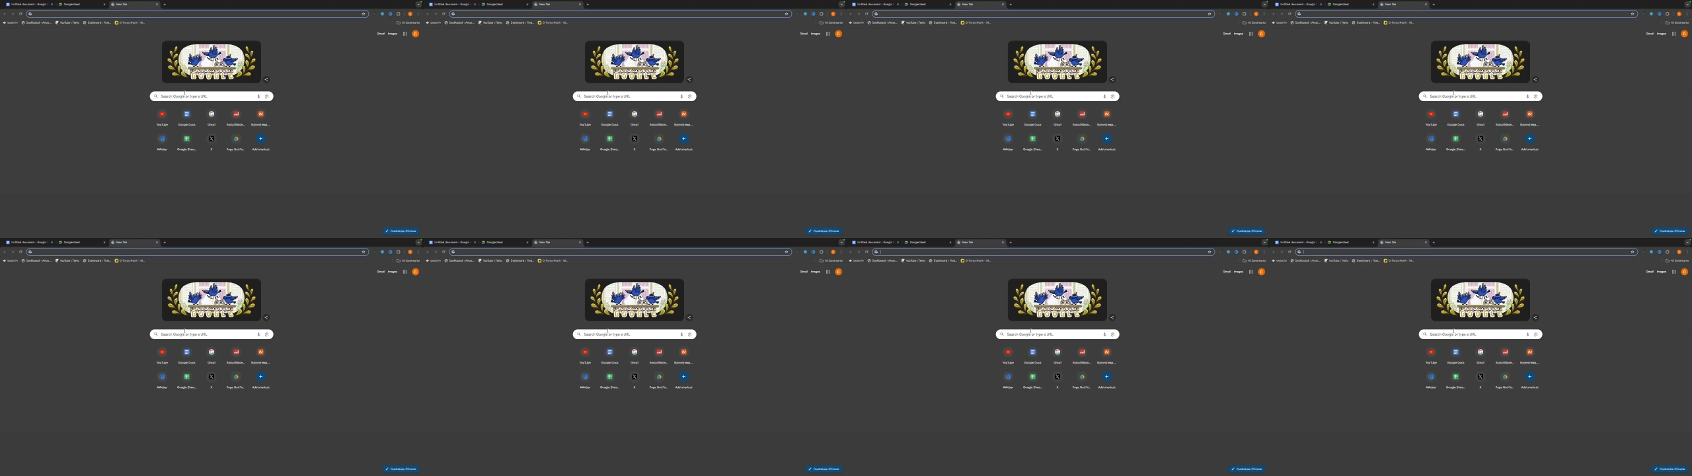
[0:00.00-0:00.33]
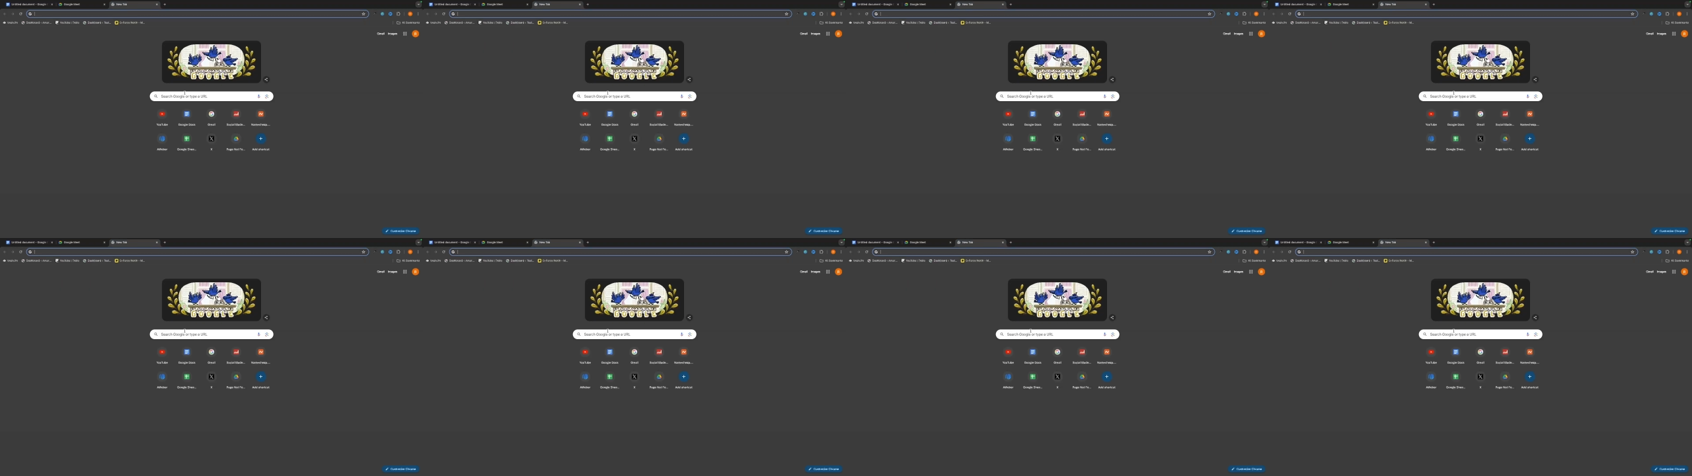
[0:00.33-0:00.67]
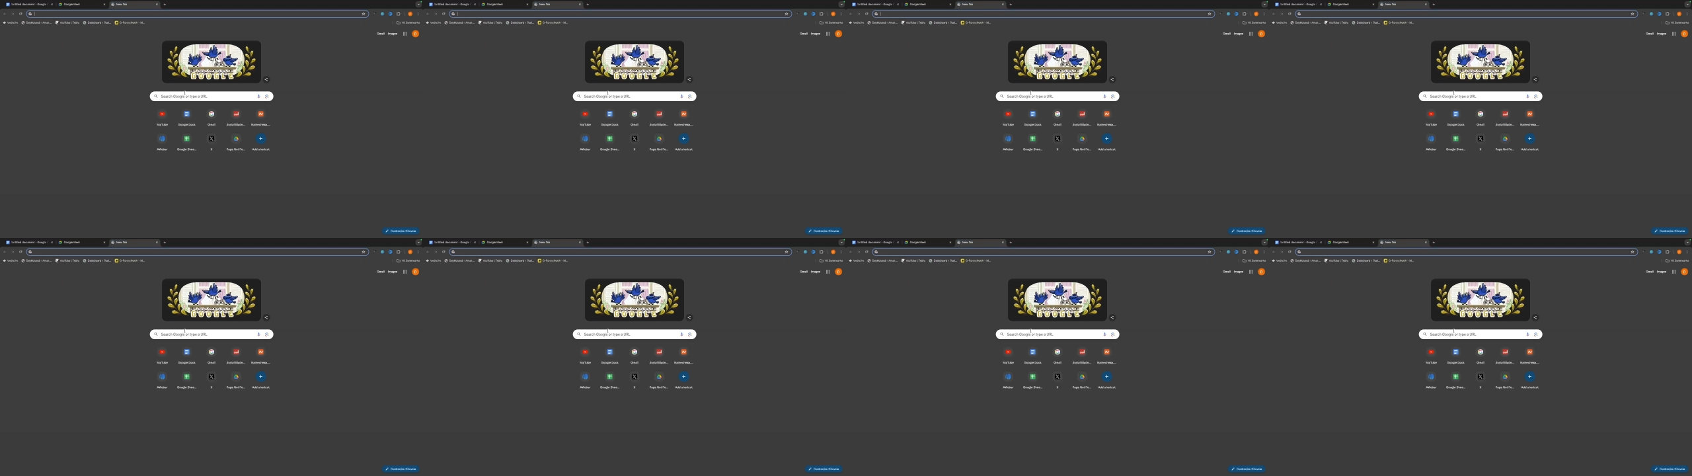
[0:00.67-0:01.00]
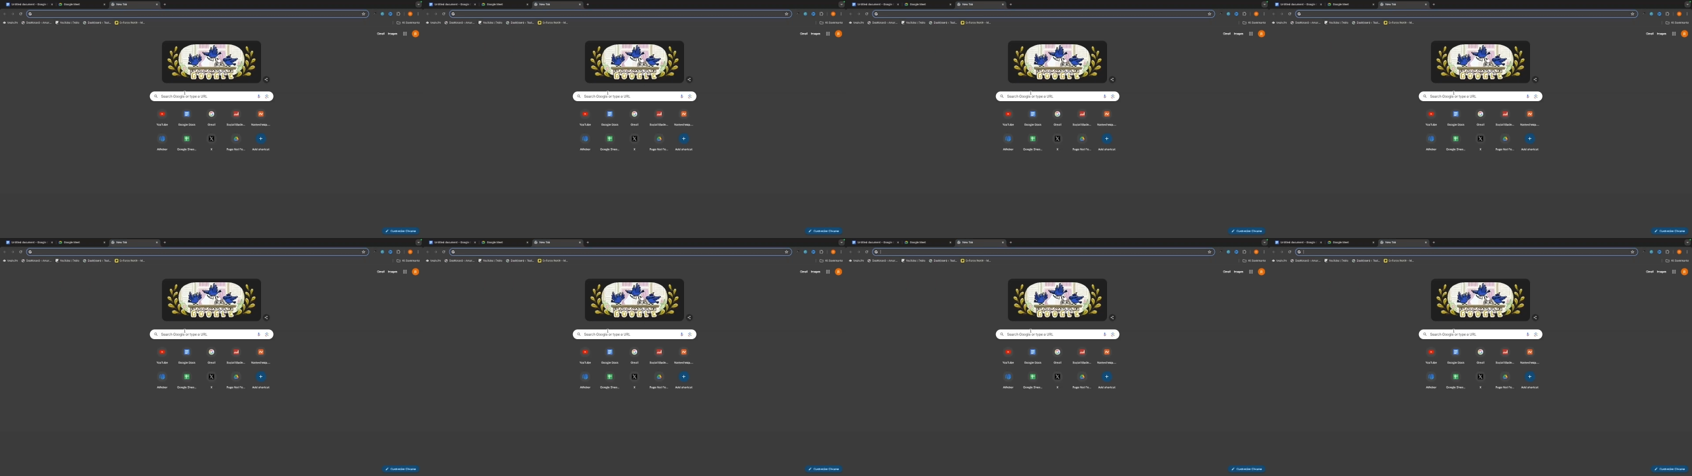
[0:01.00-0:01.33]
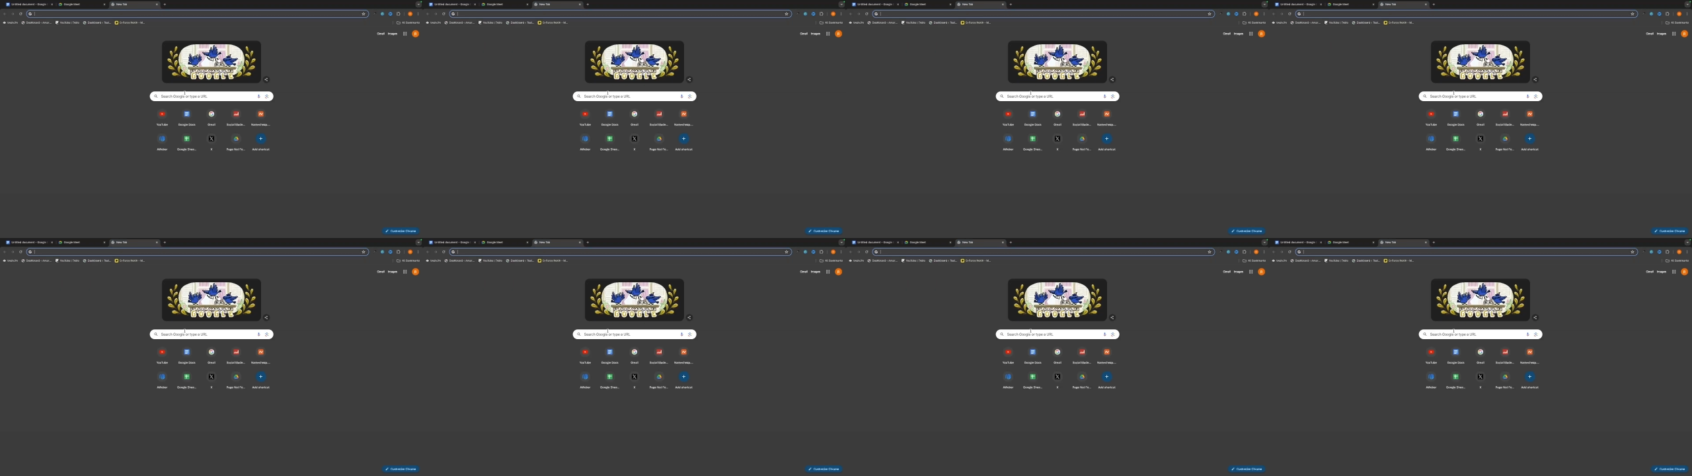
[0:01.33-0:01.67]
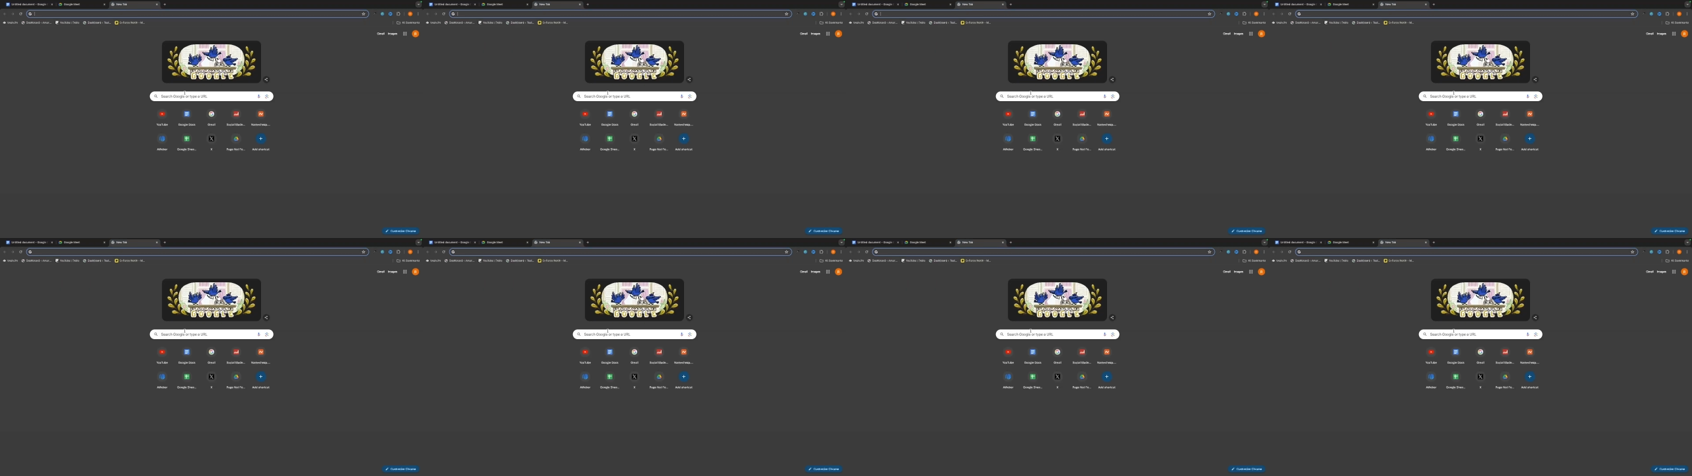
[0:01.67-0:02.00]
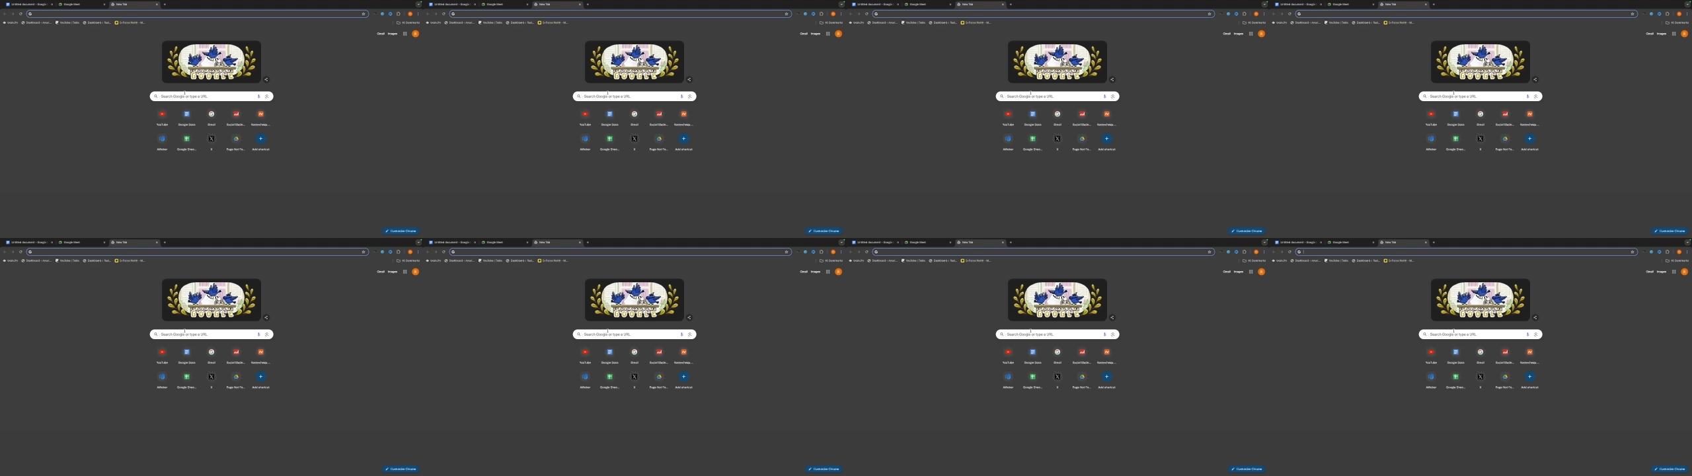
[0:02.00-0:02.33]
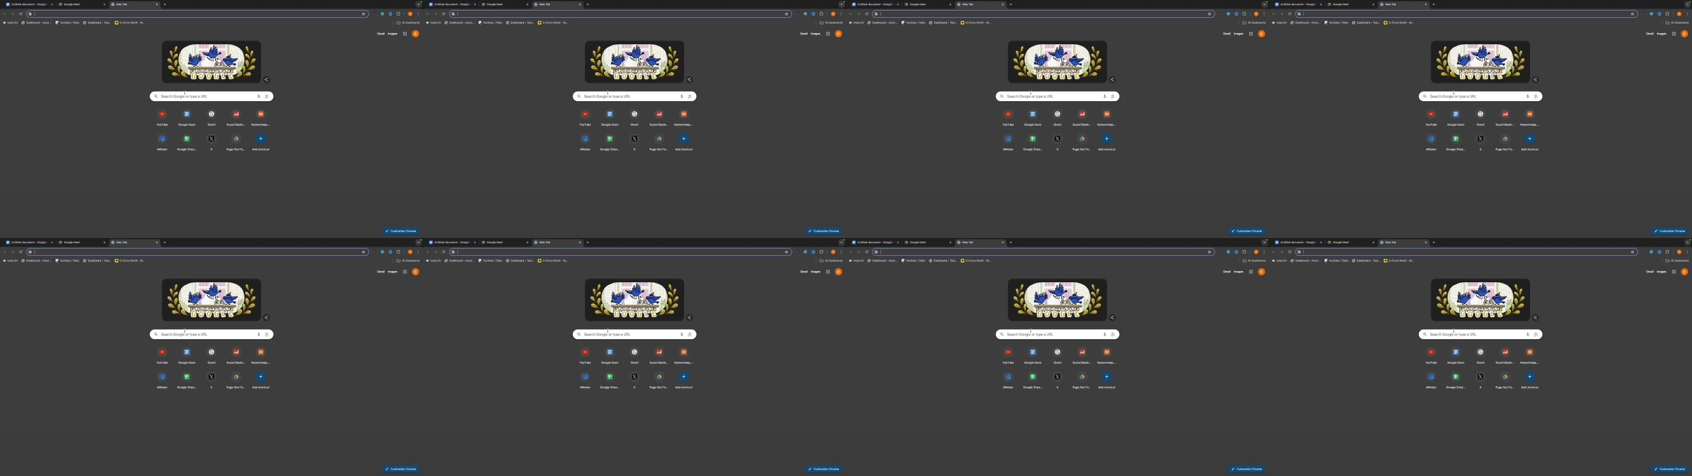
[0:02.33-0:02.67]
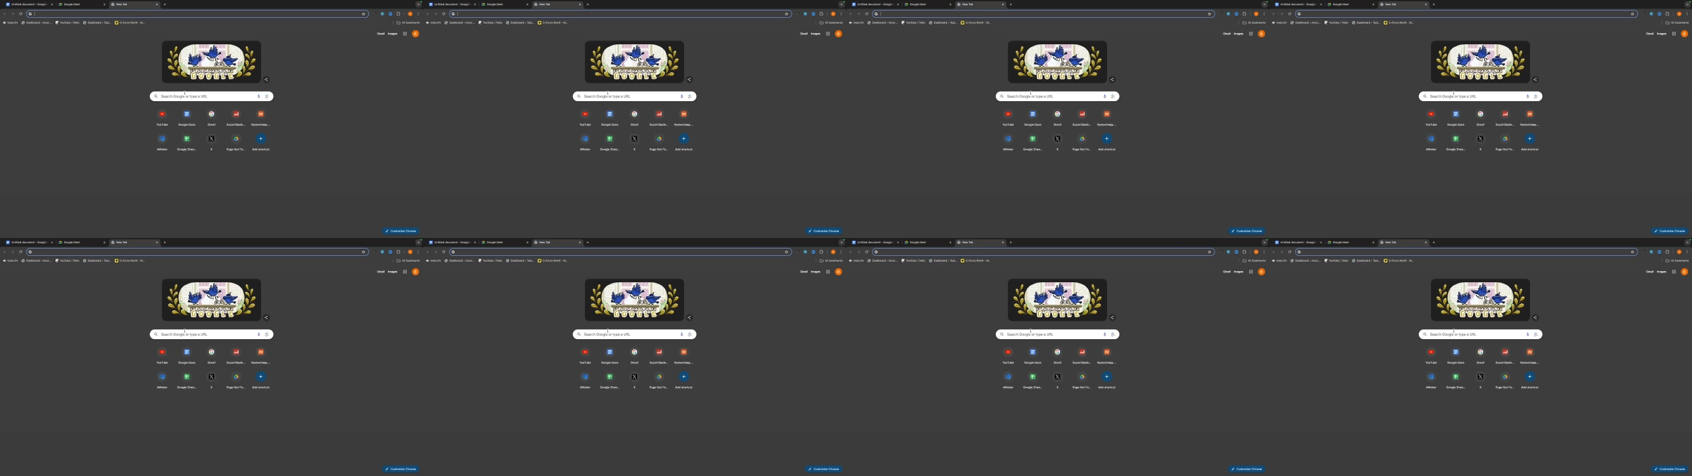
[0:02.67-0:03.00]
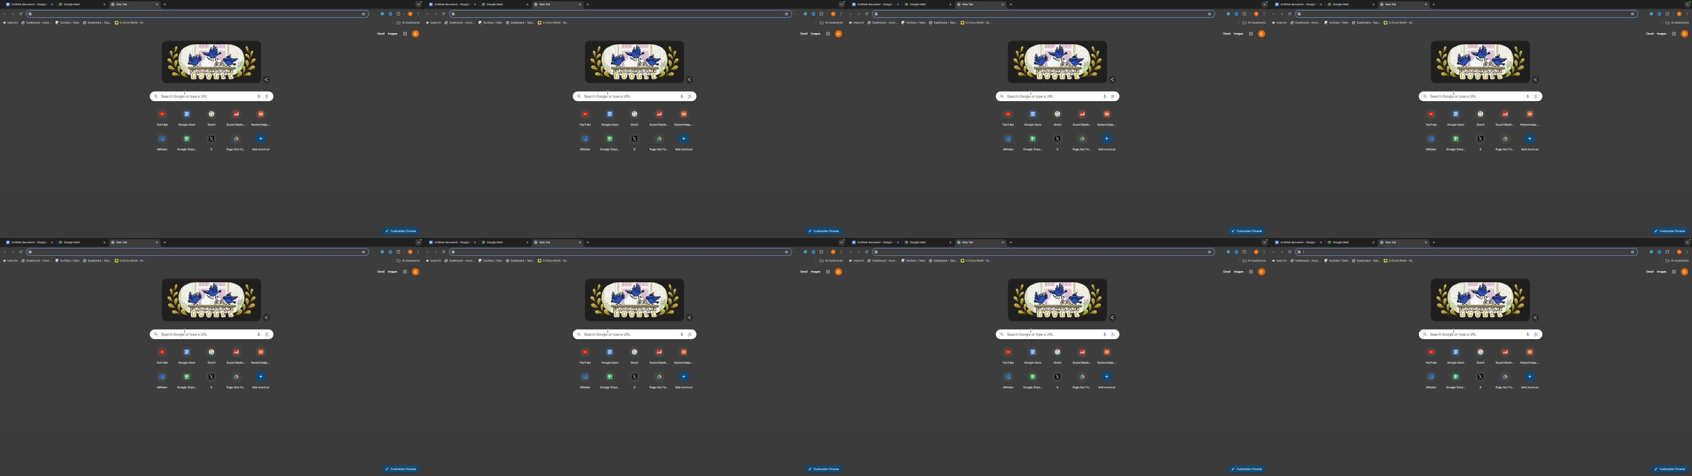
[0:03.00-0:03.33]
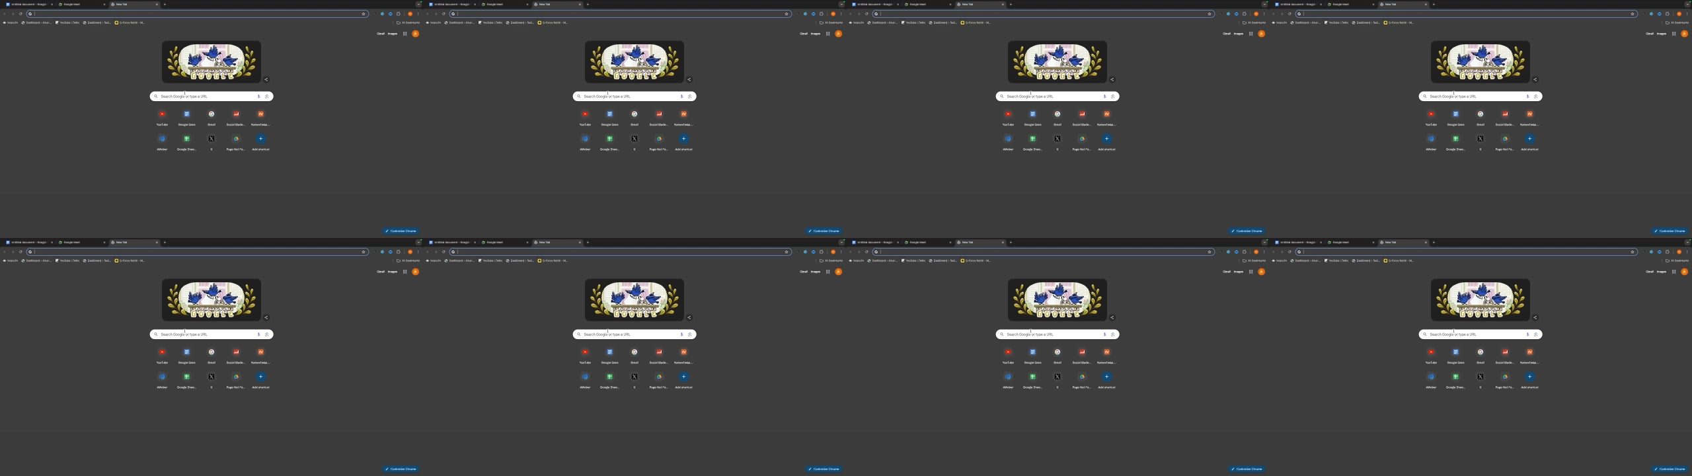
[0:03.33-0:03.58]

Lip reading: (no speaker visible)